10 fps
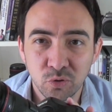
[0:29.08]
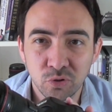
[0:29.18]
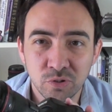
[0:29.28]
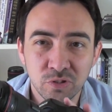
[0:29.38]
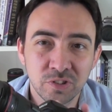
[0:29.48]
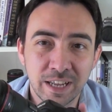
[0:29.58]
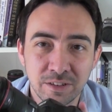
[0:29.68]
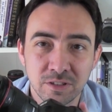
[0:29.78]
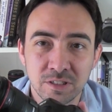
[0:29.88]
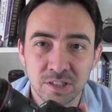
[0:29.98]

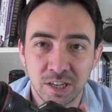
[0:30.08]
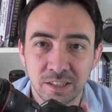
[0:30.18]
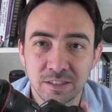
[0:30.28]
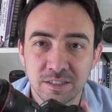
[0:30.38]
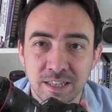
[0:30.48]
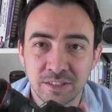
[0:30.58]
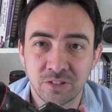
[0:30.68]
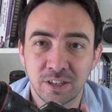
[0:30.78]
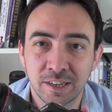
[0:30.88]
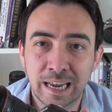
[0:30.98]
standard size
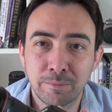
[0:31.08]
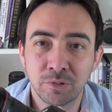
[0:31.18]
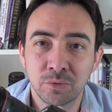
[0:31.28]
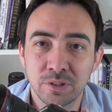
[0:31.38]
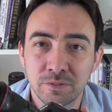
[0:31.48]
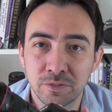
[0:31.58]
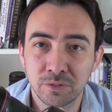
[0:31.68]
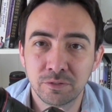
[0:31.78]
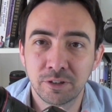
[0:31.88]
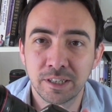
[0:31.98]
SLR camera with a full
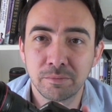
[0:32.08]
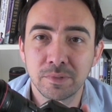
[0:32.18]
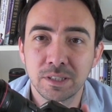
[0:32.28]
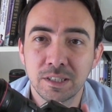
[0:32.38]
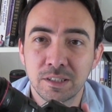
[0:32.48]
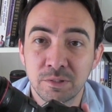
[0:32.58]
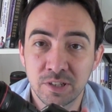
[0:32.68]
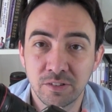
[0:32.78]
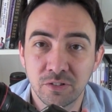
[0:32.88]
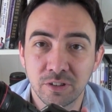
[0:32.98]
frame
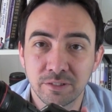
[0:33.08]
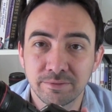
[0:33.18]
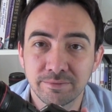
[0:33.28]
sensor.